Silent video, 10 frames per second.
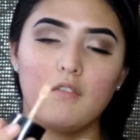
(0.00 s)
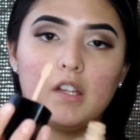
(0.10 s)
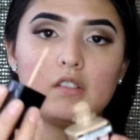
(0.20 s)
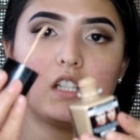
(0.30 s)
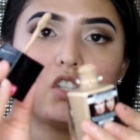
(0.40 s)

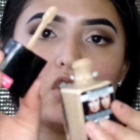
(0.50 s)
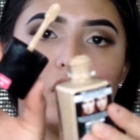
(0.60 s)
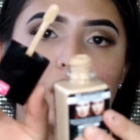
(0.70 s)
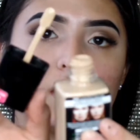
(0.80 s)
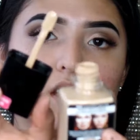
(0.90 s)

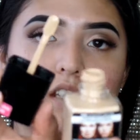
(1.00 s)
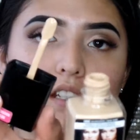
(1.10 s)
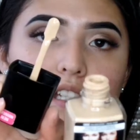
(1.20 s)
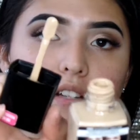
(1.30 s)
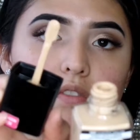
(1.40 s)
foundations because it
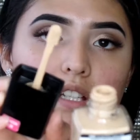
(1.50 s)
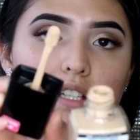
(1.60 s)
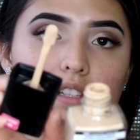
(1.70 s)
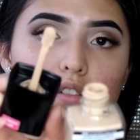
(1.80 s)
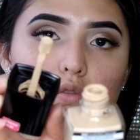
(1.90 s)
does have
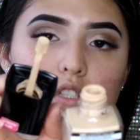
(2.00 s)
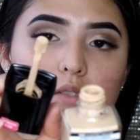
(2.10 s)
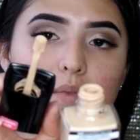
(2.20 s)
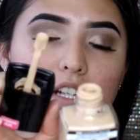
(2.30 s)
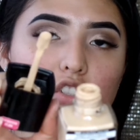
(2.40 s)
like a little
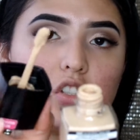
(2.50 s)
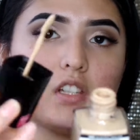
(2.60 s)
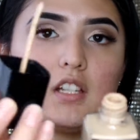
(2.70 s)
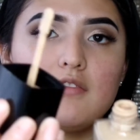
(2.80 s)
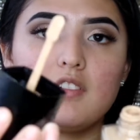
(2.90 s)

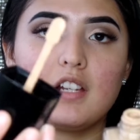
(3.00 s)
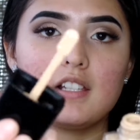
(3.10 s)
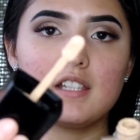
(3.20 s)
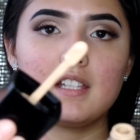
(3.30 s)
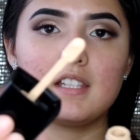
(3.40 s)
spatula, if you
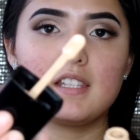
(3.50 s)
guys can